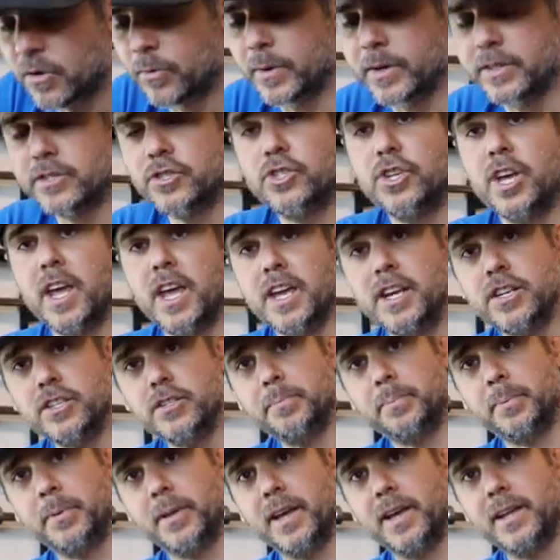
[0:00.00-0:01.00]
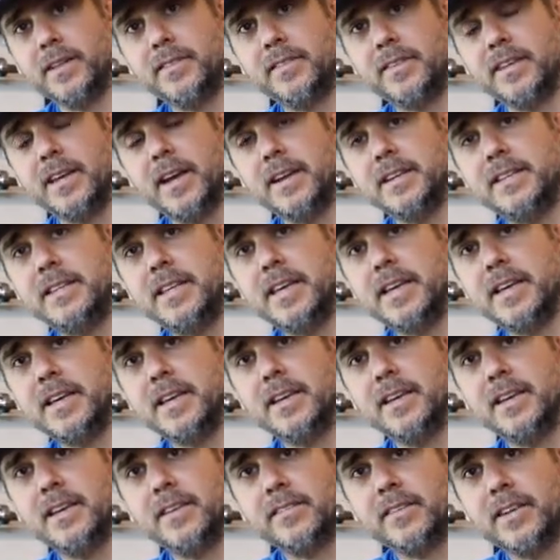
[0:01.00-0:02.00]
with change plates, the idea
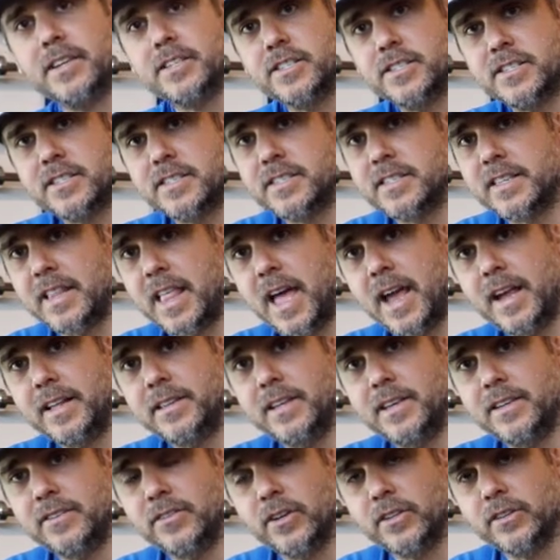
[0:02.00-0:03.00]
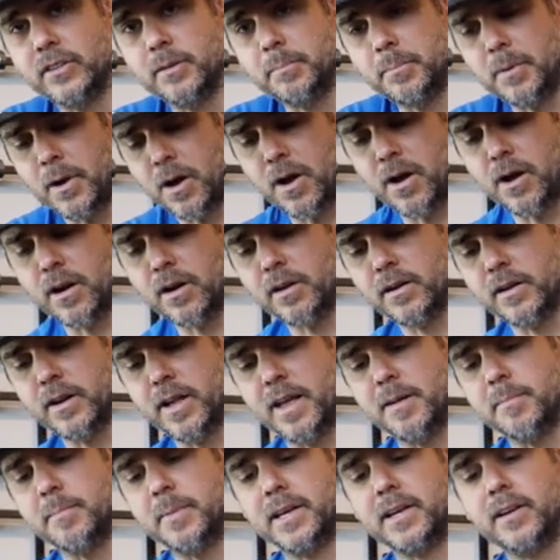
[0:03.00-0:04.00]
is I just slide these on the bar,
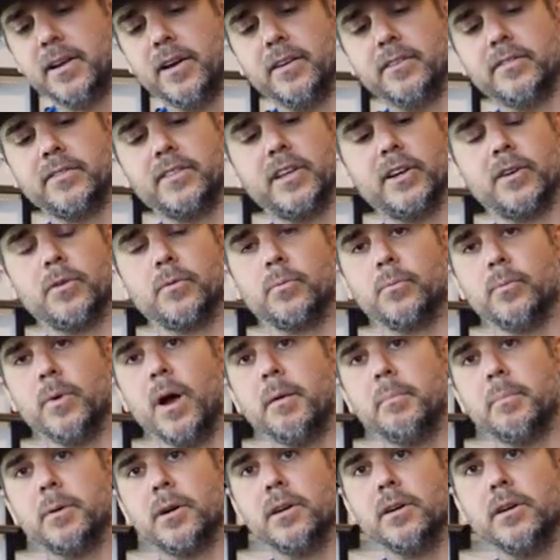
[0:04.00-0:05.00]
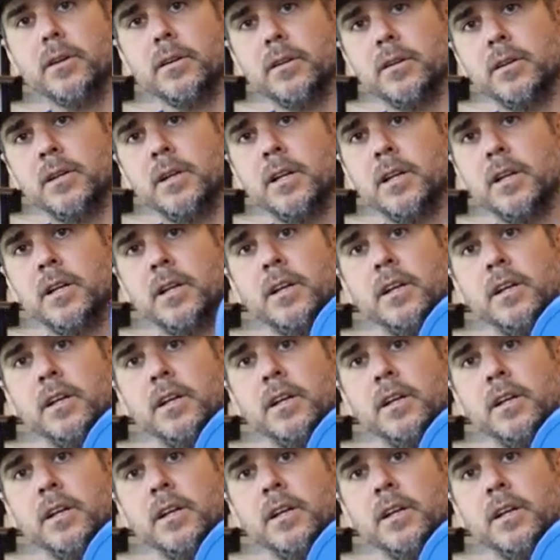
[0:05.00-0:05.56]
and because they're rubber,